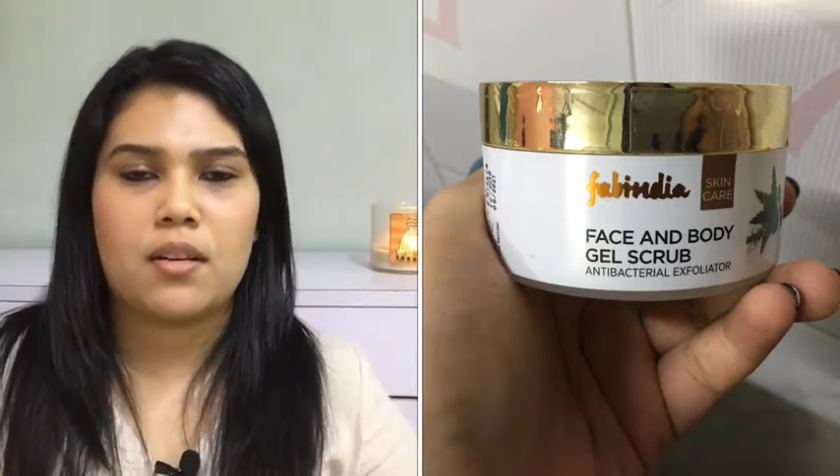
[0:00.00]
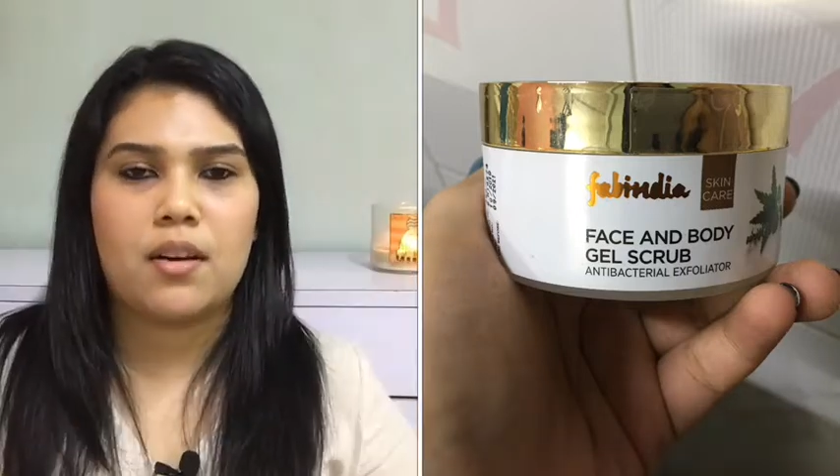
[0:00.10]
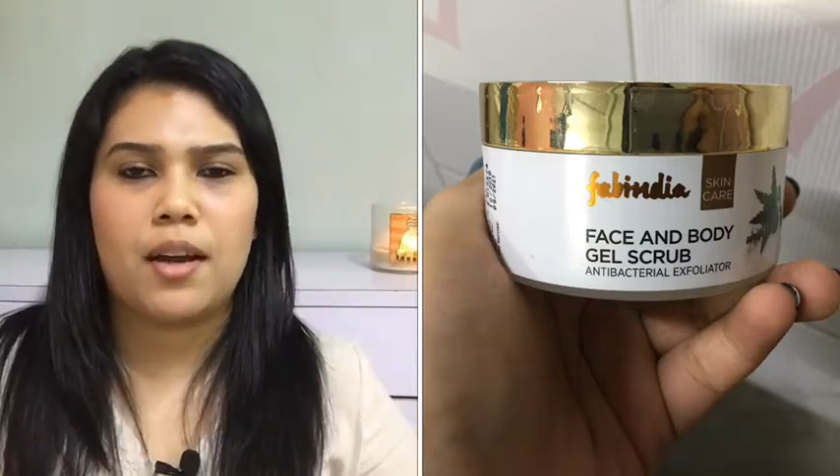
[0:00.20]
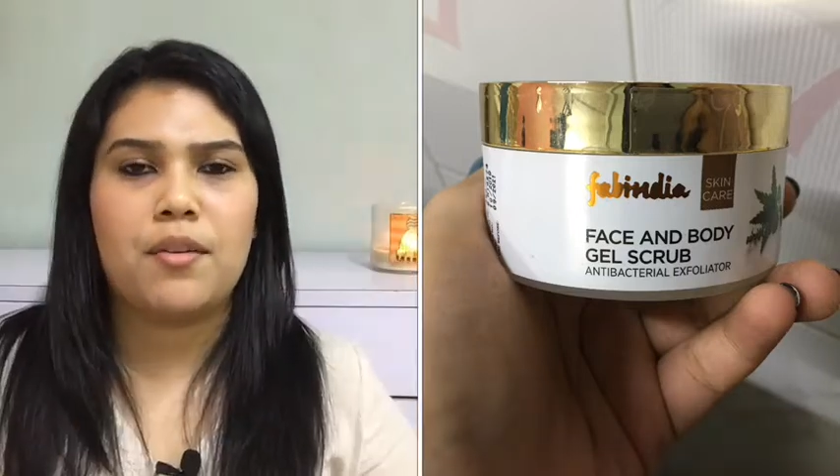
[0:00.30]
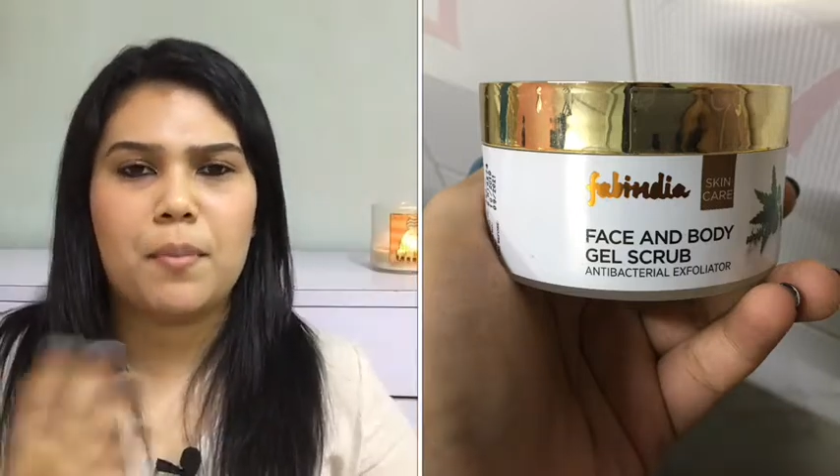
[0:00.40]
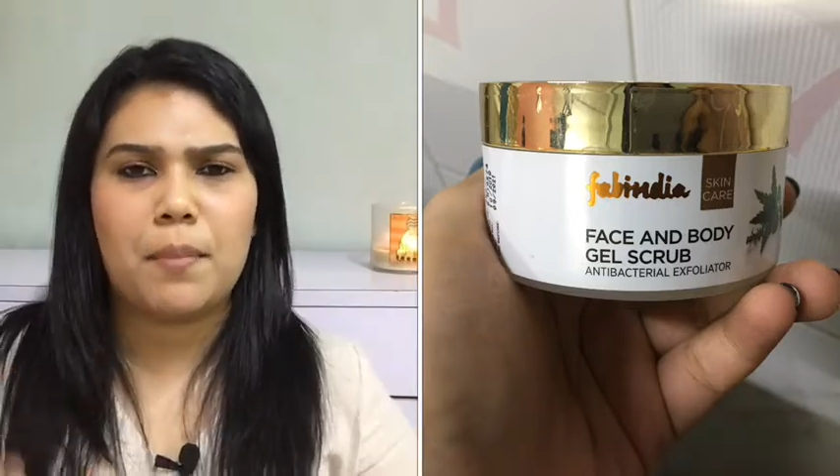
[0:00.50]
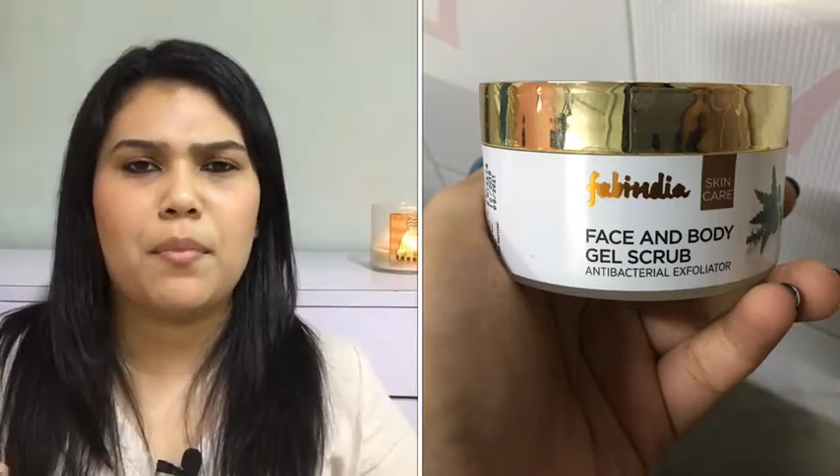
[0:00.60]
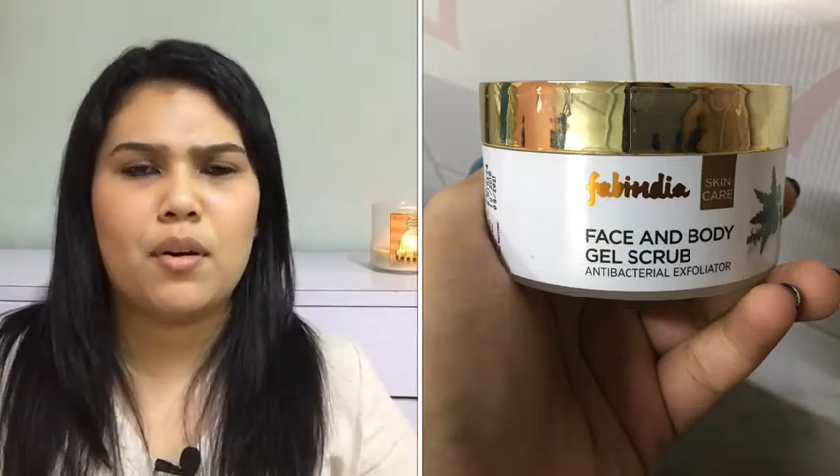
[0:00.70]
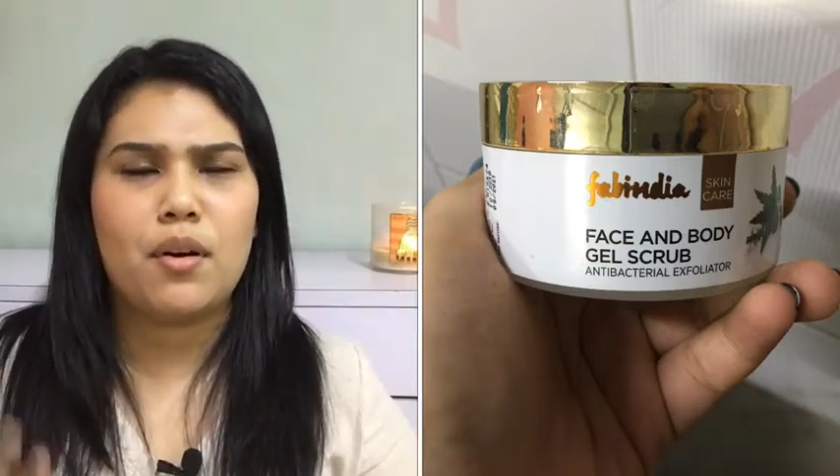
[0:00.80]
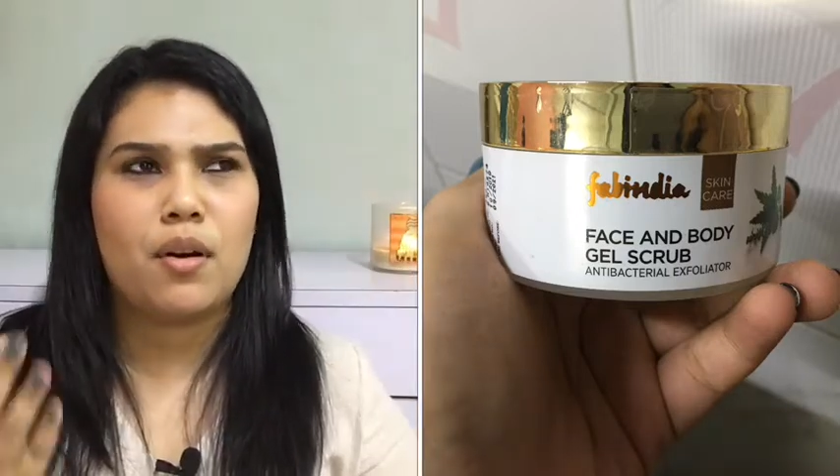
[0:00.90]
I
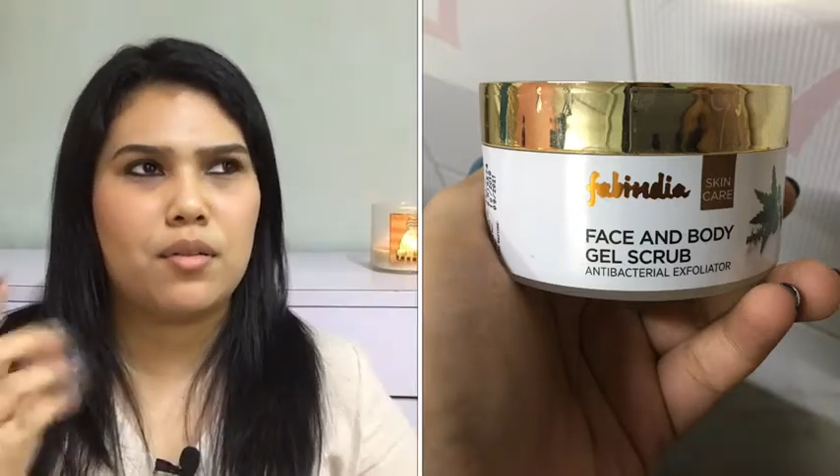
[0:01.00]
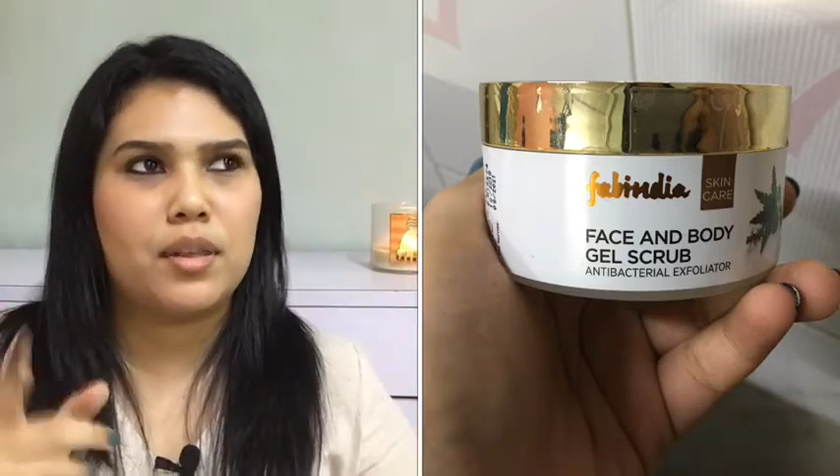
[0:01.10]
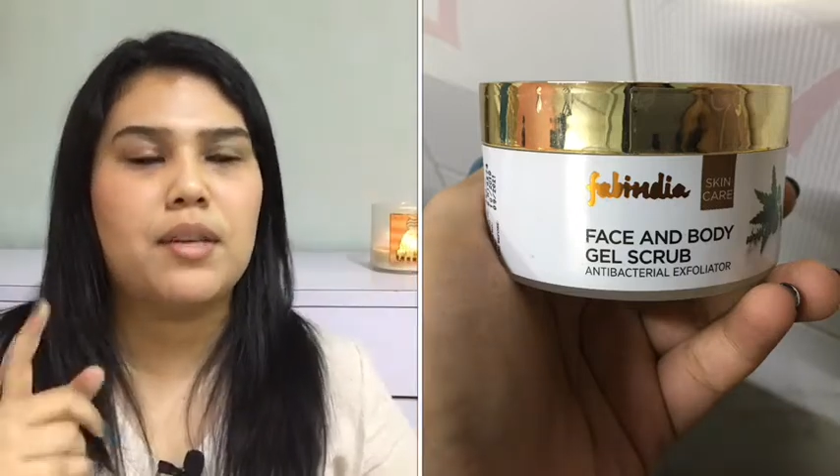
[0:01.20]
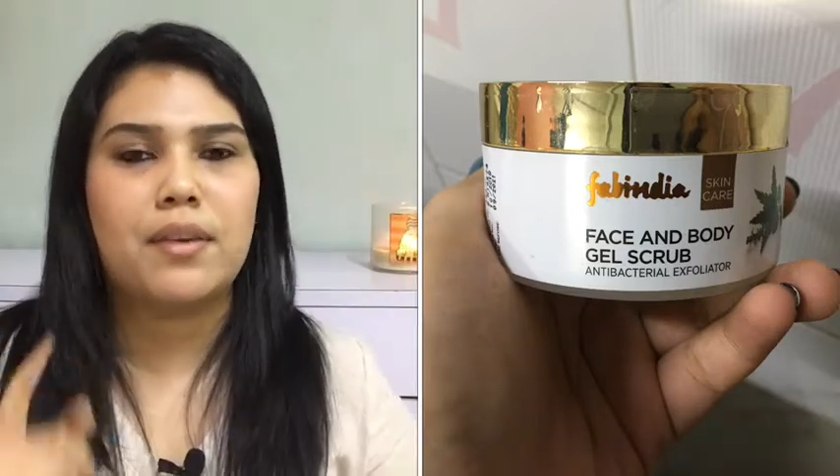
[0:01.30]
remember already